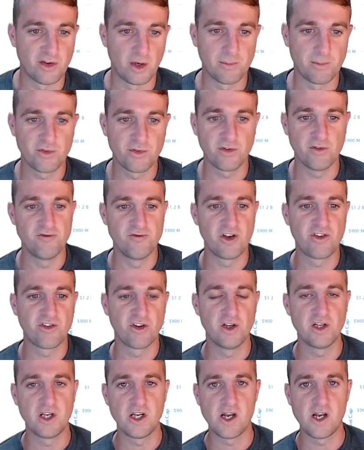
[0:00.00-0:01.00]
So I'm
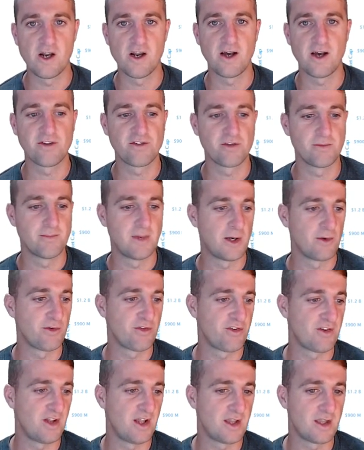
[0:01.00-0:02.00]
returning a nice amount on
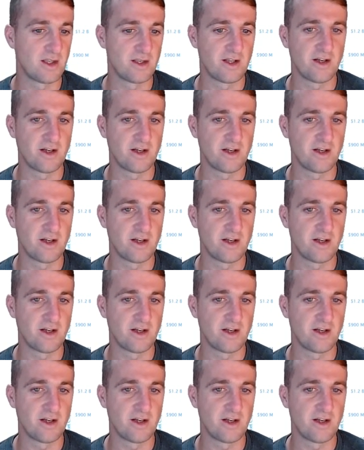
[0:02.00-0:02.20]
staking.